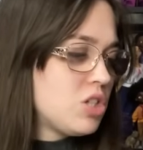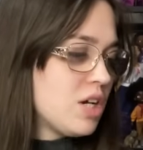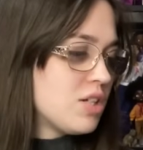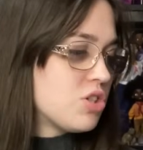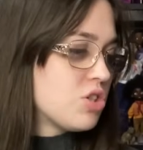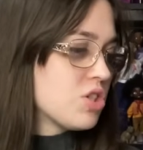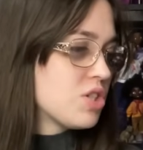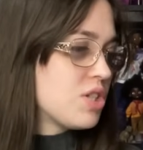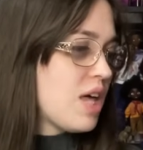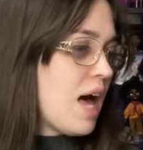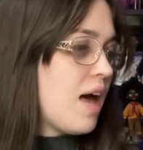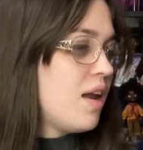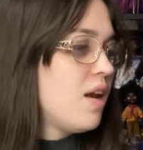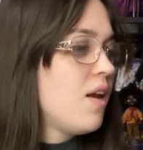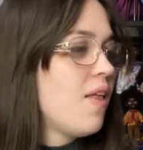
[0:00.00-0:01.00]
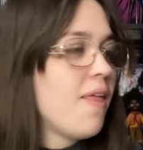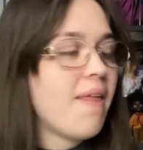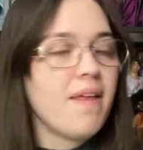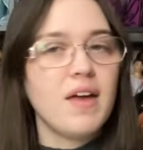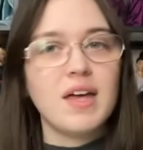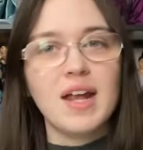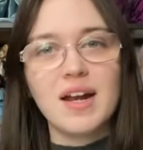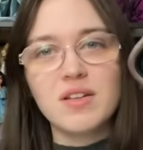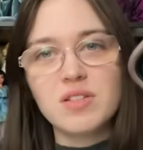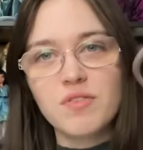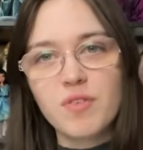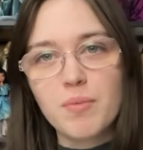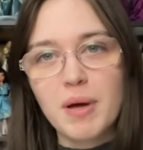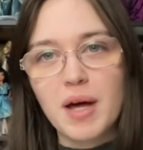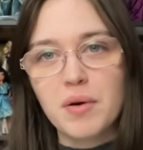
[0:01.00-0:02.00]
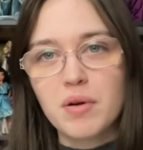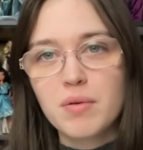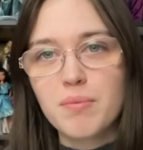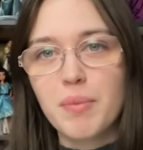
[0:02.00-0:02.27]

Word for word: It's just that it had a different pattern,